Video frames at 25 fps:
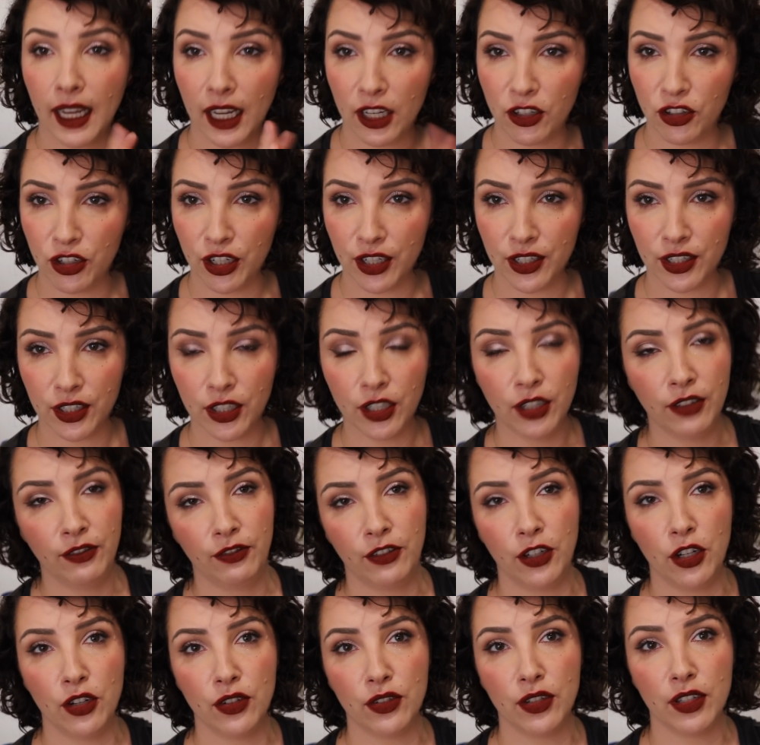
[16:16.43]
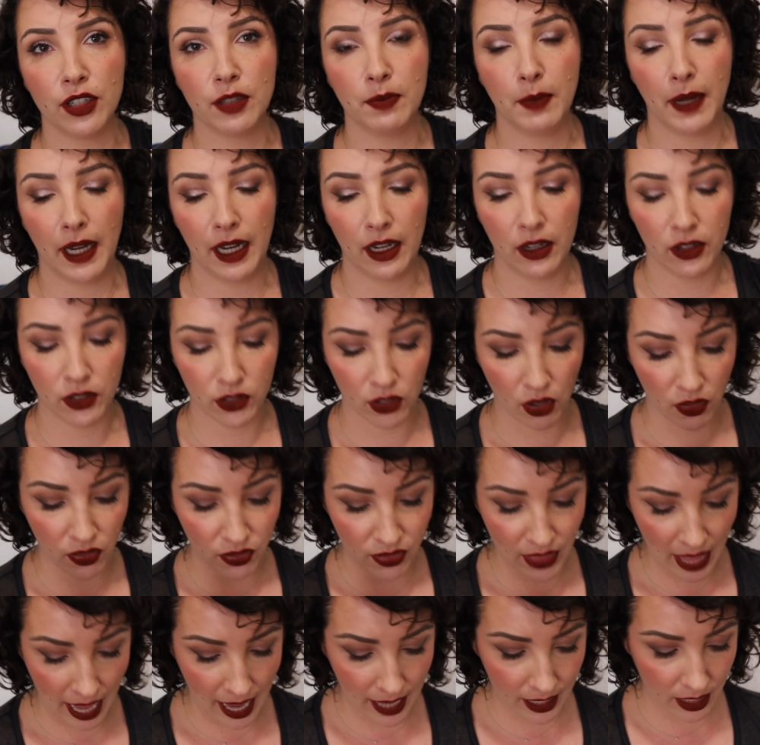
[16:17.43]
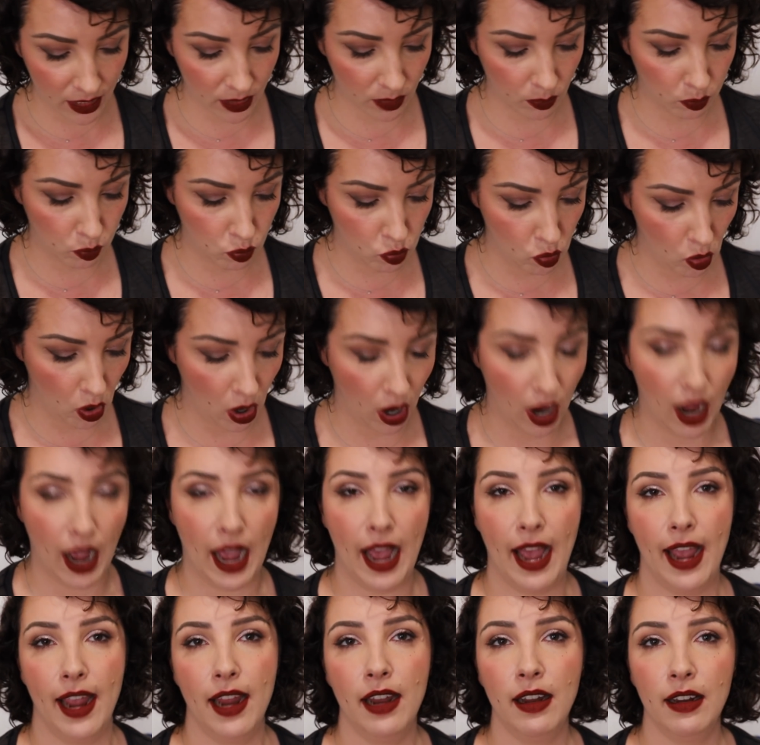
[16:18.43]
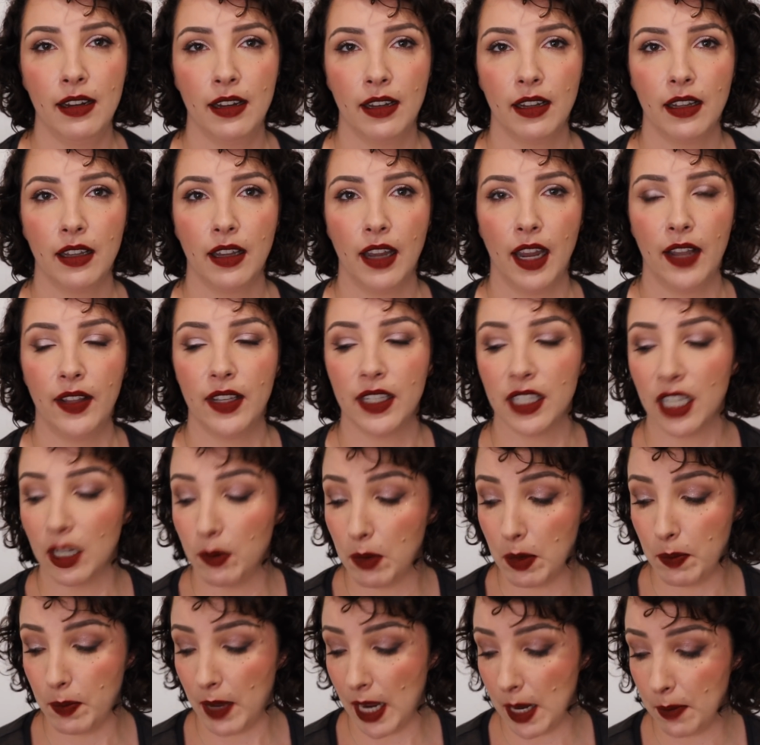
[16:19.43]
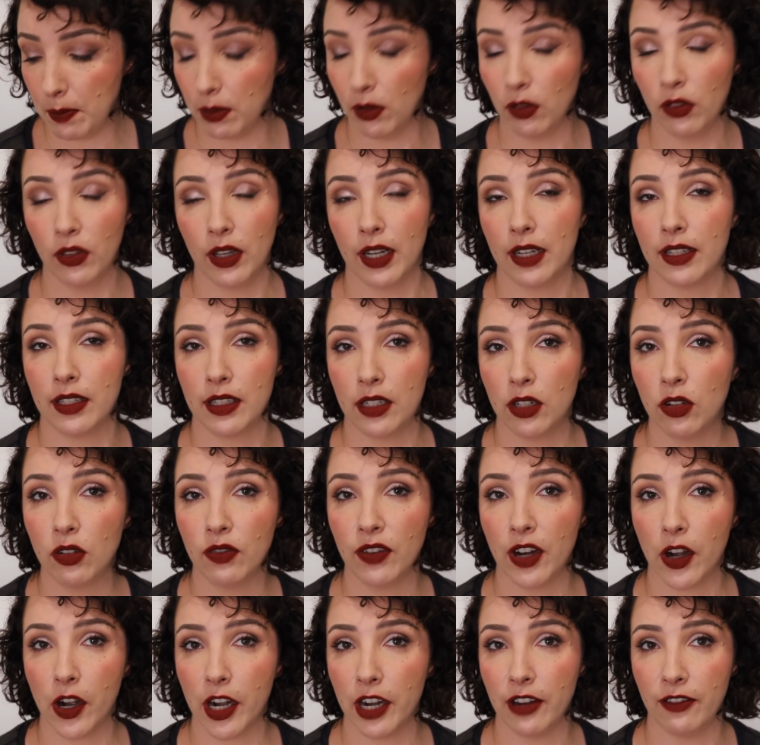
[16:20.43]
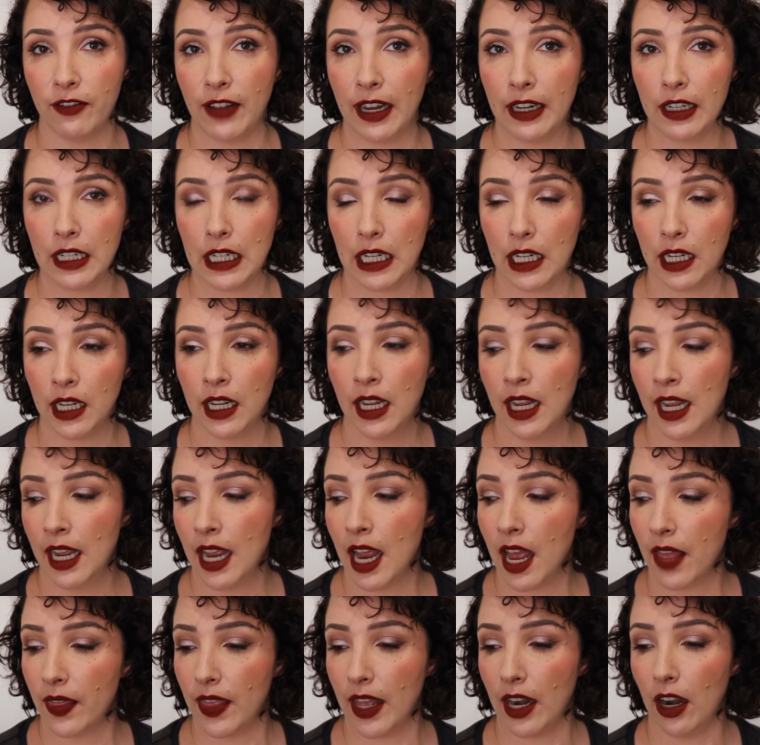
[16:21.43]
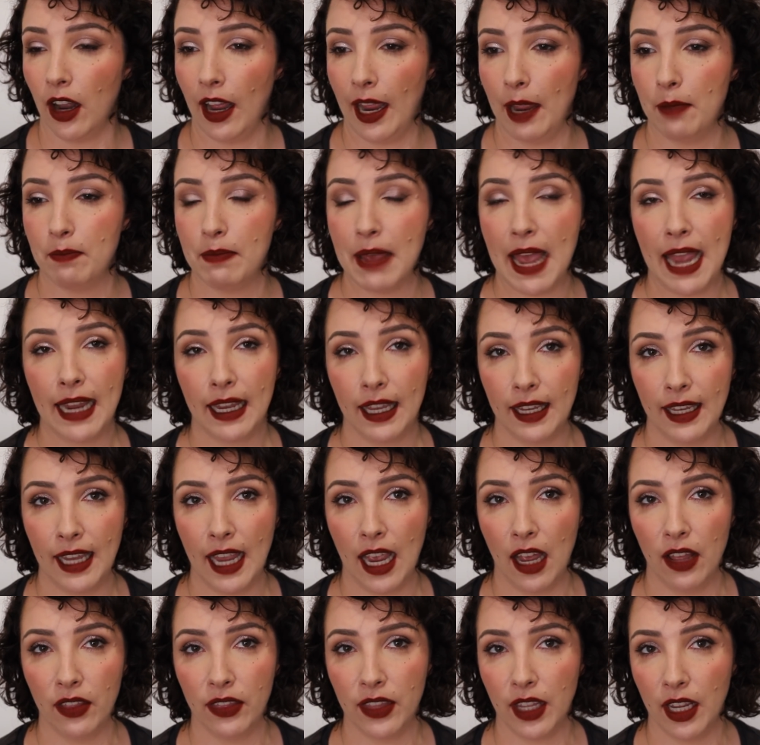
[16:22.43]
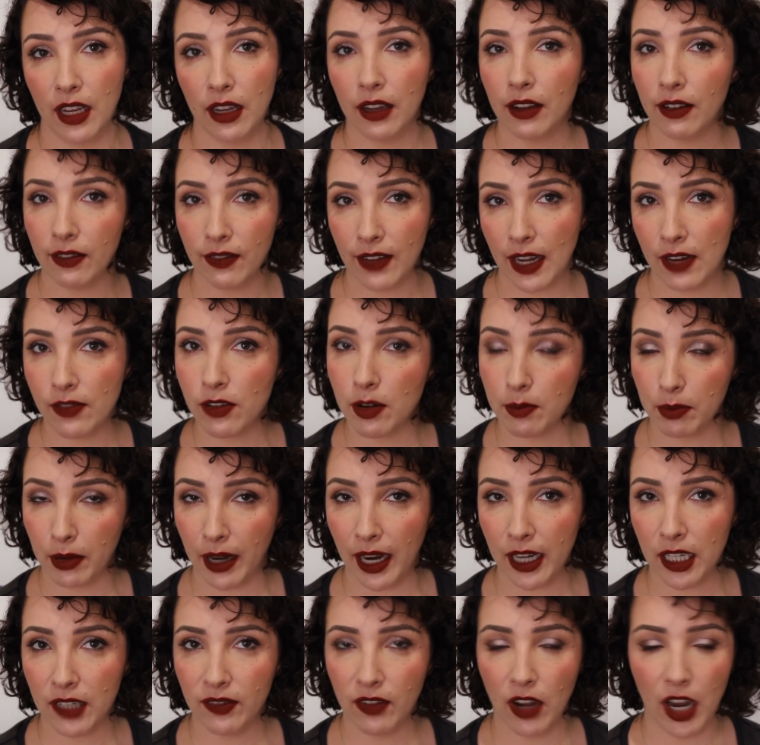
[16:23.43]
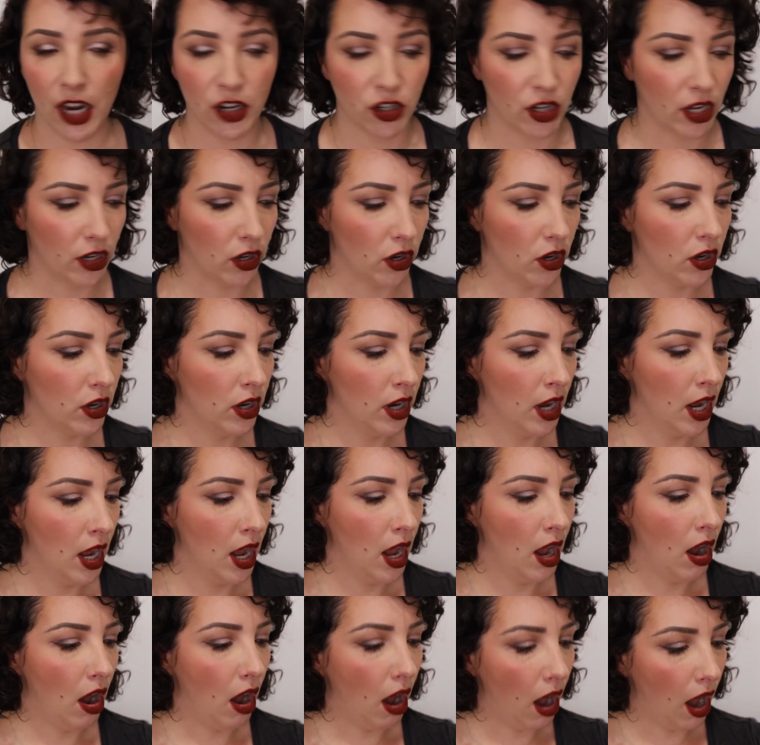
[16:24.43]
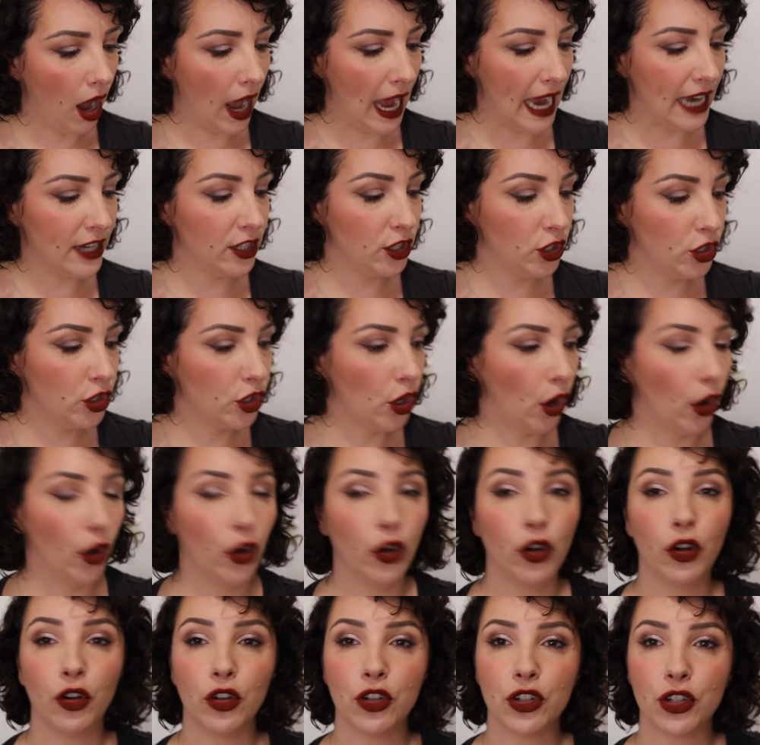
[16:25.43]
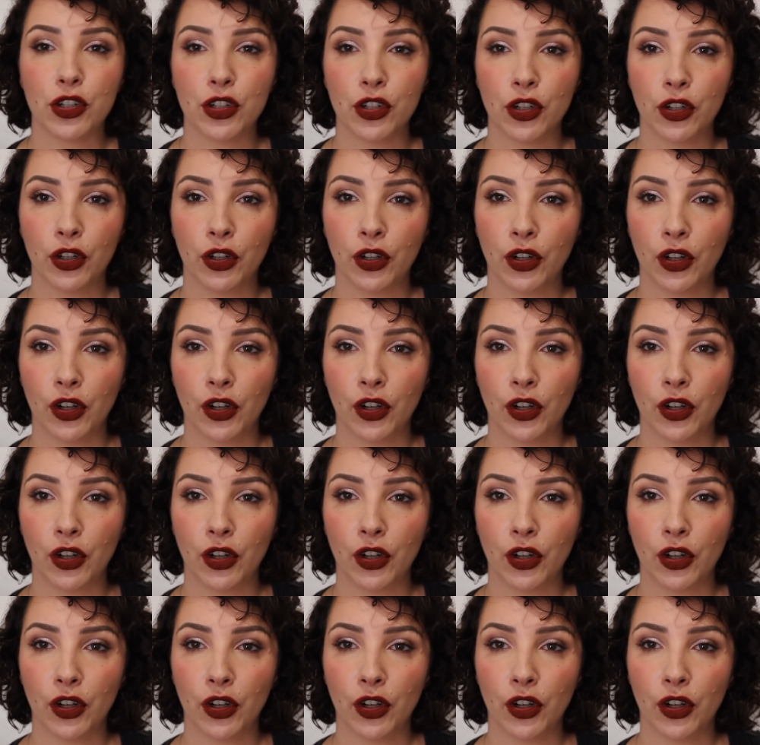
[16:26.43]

It just confuses me. So that is why, and there's going to be people that are still very offended that I am backing out their favorite brand of eyeshadow. I don't